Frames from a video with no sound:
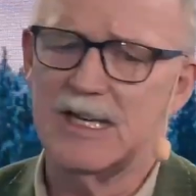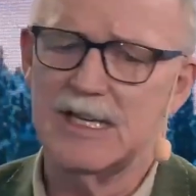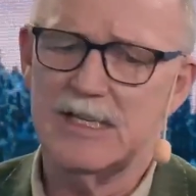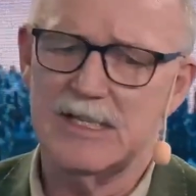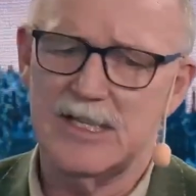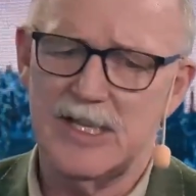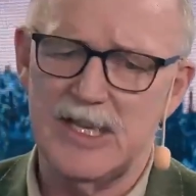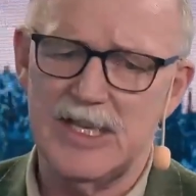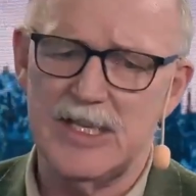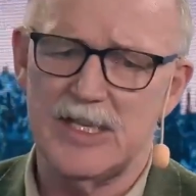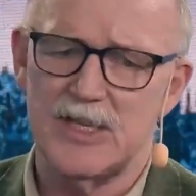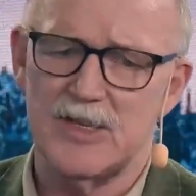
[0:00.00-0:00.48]
I
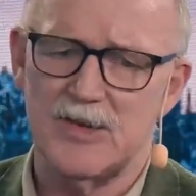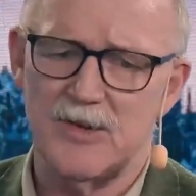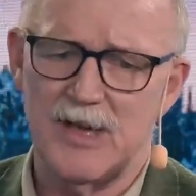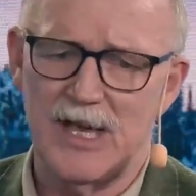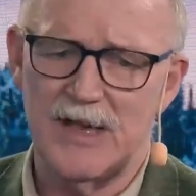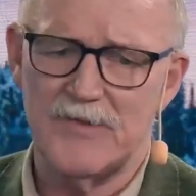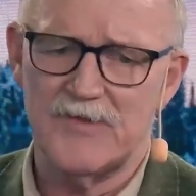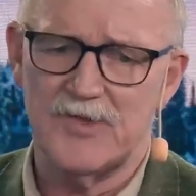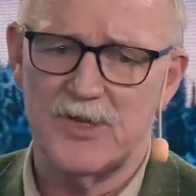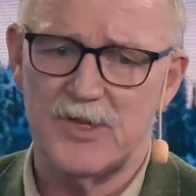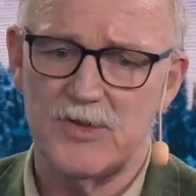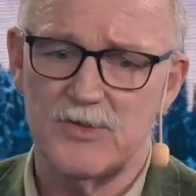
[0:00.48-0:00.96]
think you
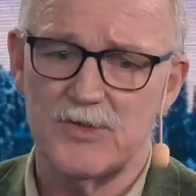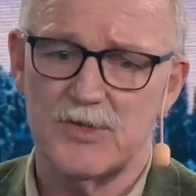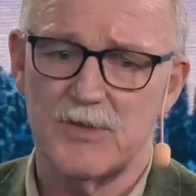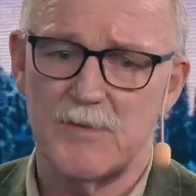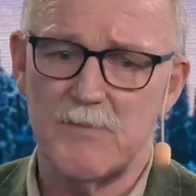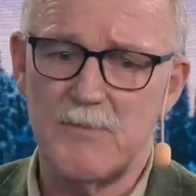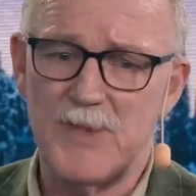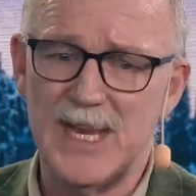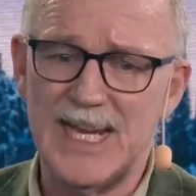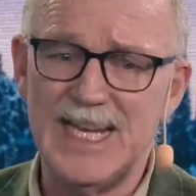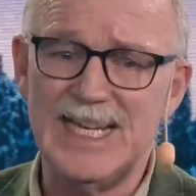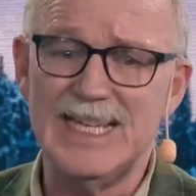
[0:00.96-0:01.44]
have to use
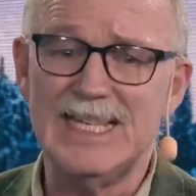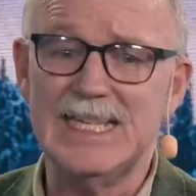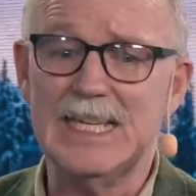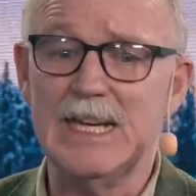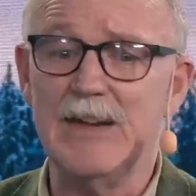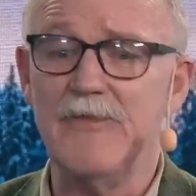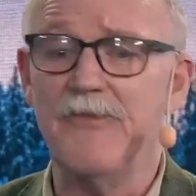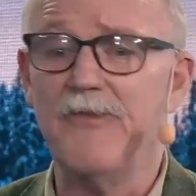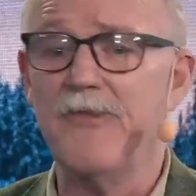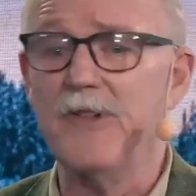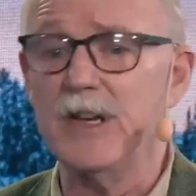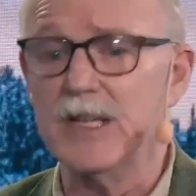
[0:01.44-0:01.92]
many
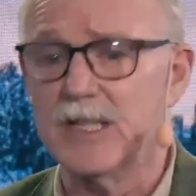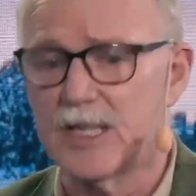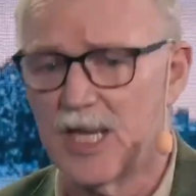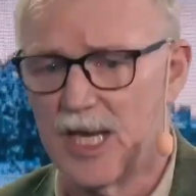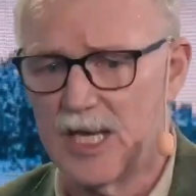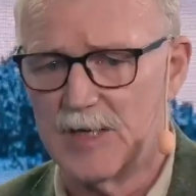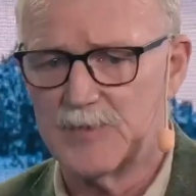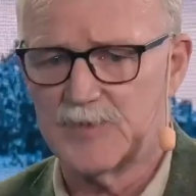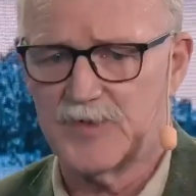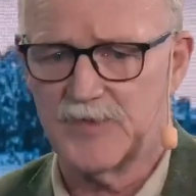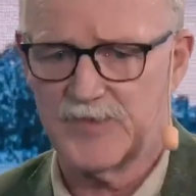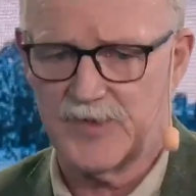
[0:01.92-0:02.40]
different
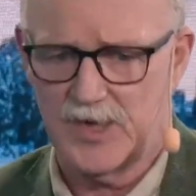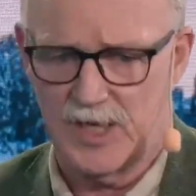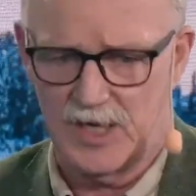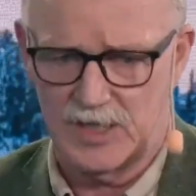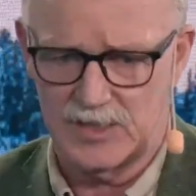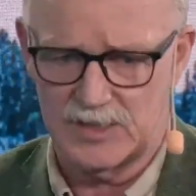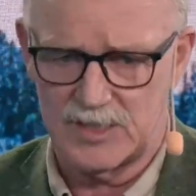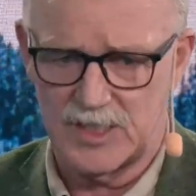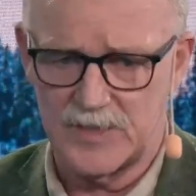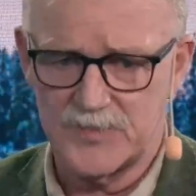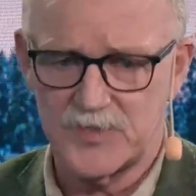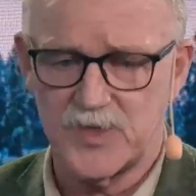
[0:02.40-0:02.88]
types of
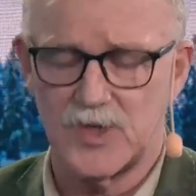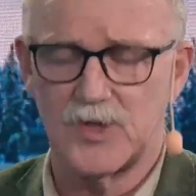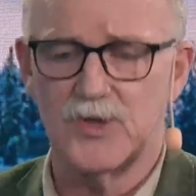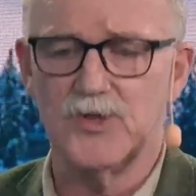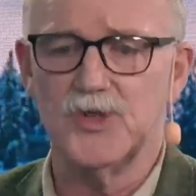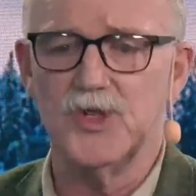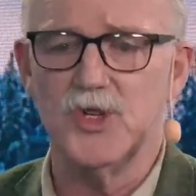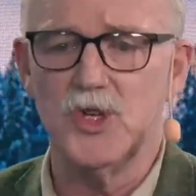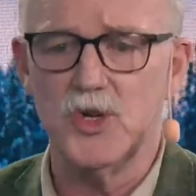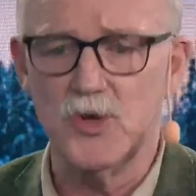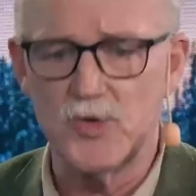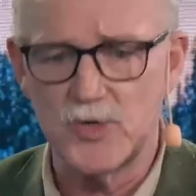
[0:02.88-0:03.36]
concepts, or
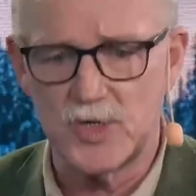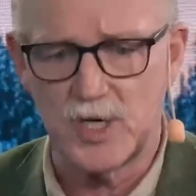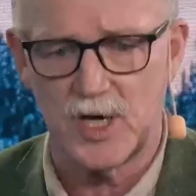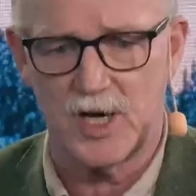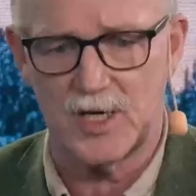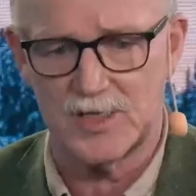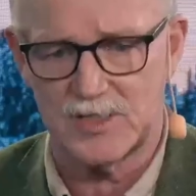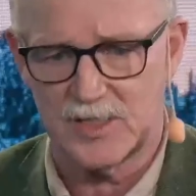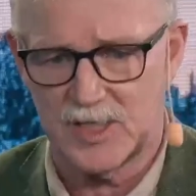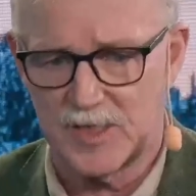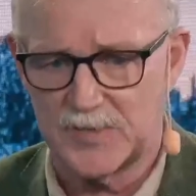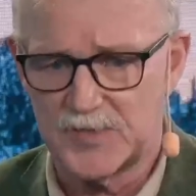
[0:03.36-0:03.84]
new
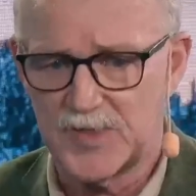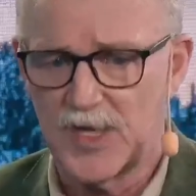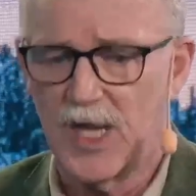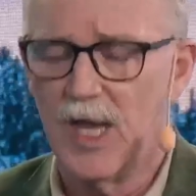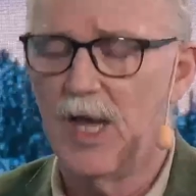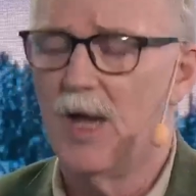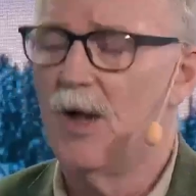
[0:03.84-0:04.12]
concepts.